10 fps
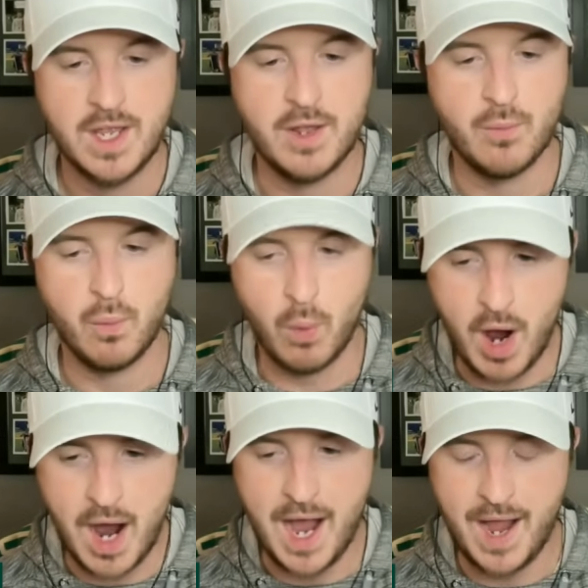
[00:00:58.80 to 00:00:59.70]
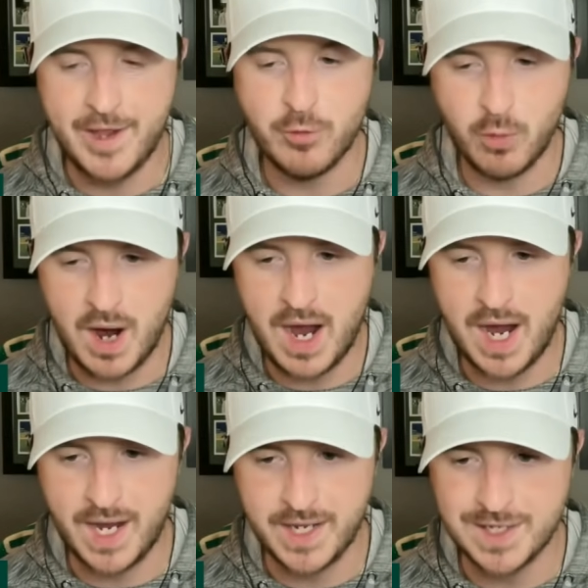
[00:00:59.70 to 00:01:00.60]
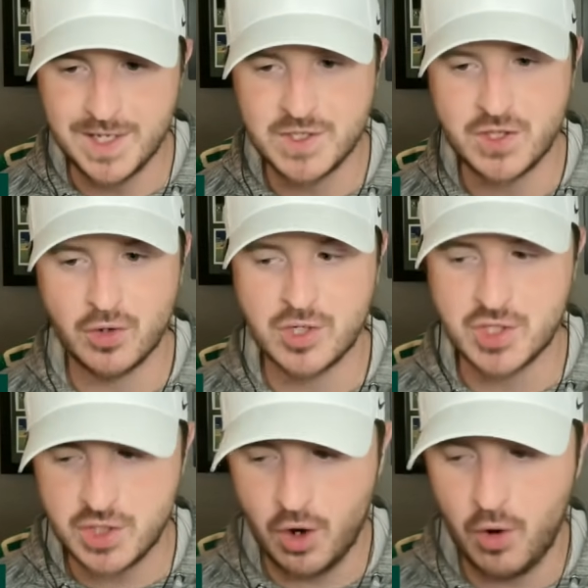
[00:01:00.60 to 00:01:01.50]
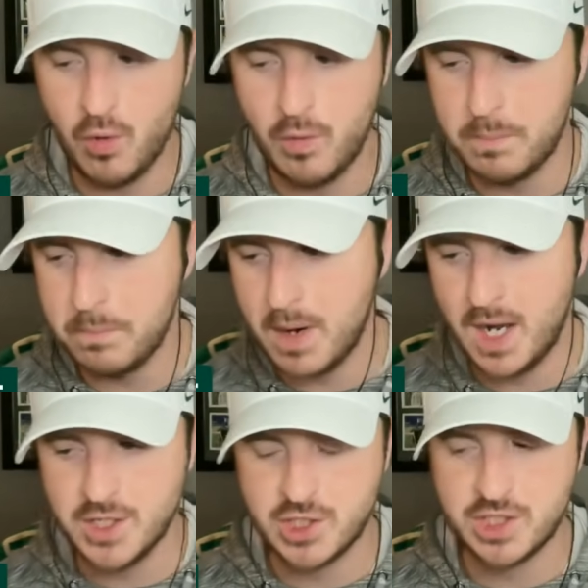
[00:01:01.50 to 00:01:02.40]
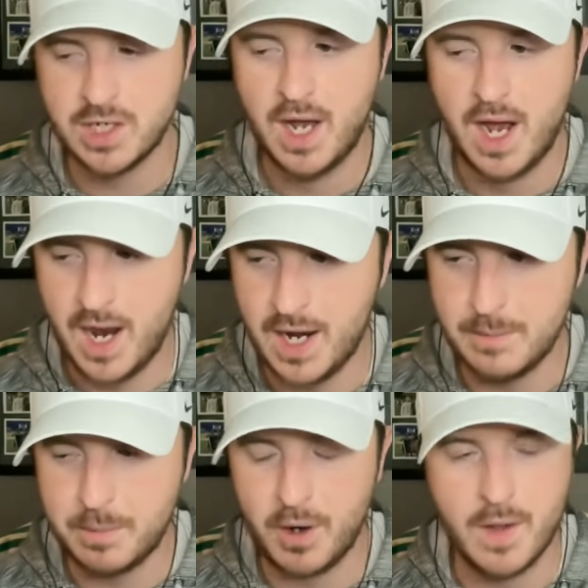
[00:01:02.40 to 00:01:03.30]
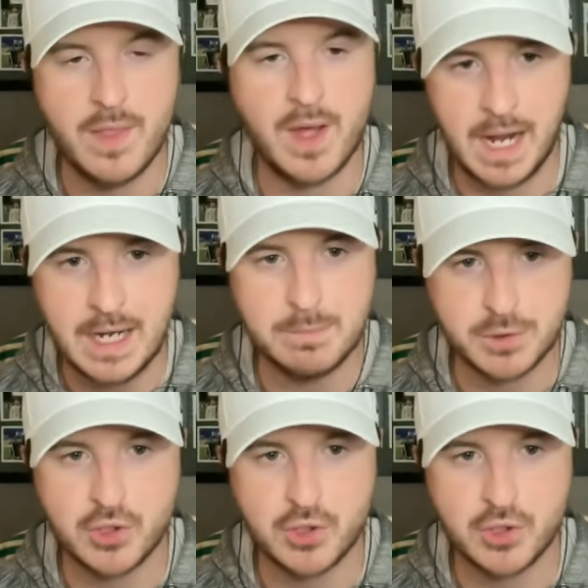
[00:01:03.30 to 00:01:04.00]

And why is there so much hype on the hype